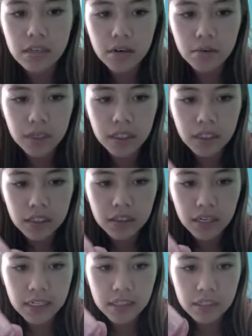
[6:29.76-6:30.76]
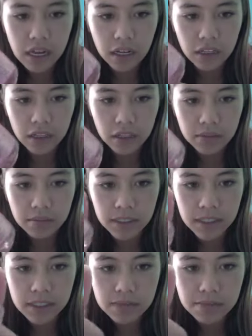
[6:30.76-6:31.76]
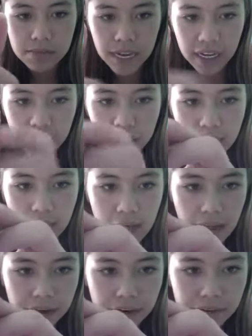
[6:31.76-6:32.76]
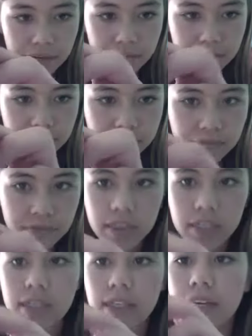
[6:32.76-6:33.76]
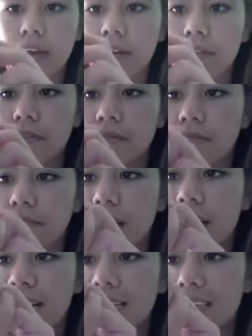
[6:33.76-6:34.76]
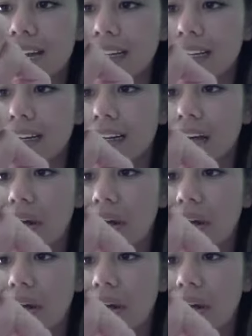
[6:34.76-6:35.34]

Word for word: a really nice color and it's pink and kind of has that little